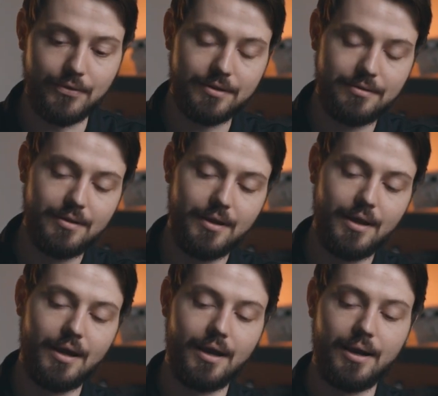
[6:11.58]
unit?
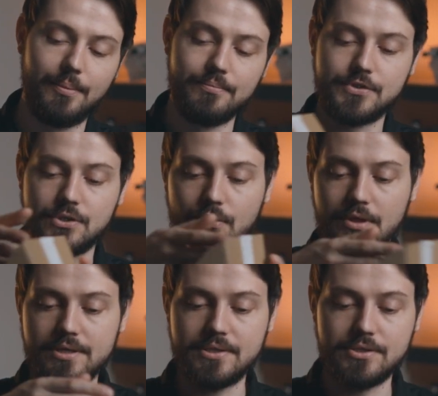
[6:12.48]
Um, so
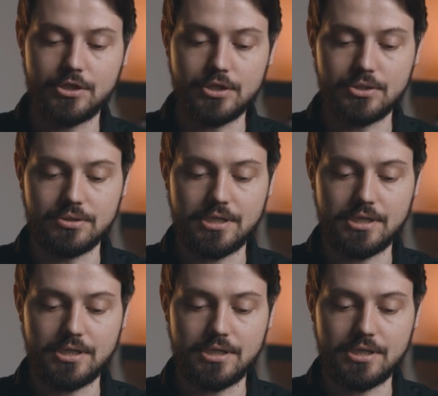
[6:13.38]
this is just your